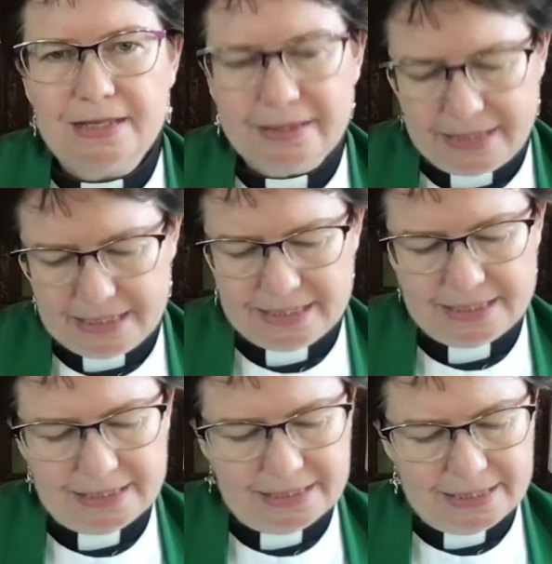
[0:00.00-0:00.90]

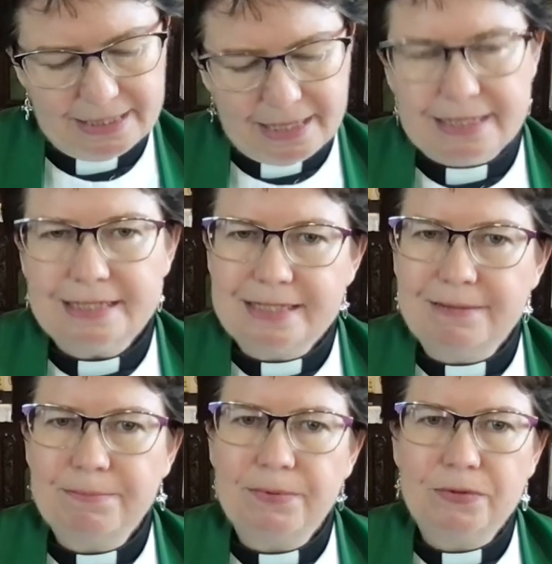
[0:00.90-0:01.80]
This
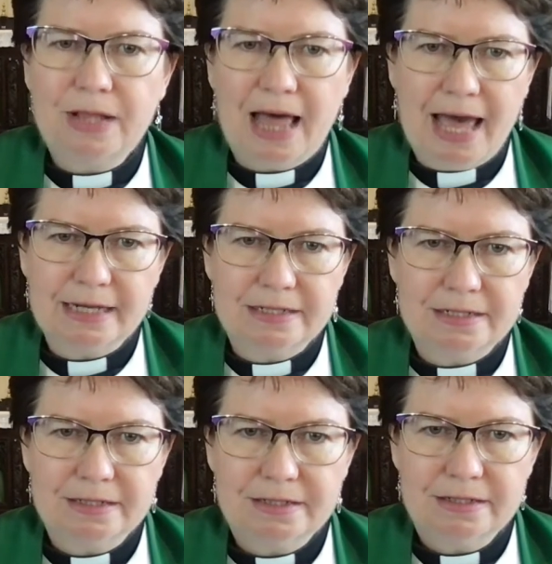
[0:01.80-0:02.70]
simple
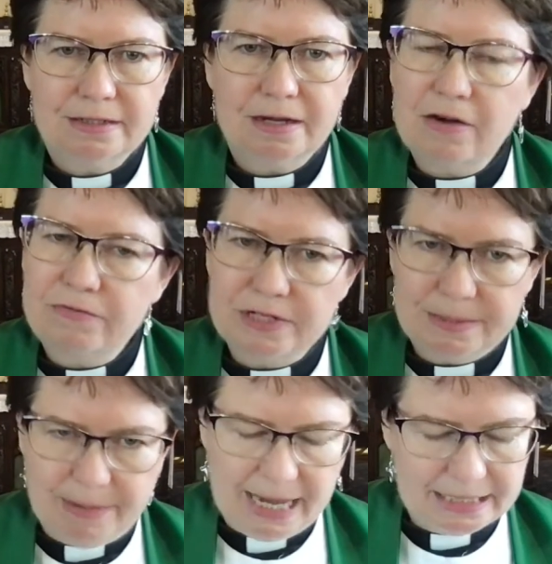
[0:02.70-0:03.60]
act of
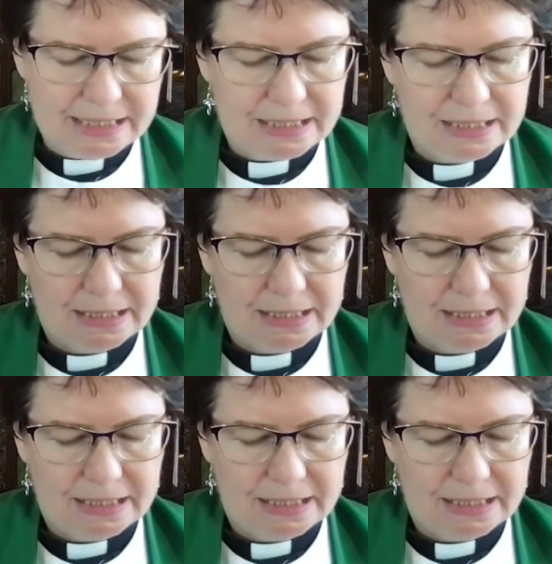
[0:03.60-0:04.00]
respect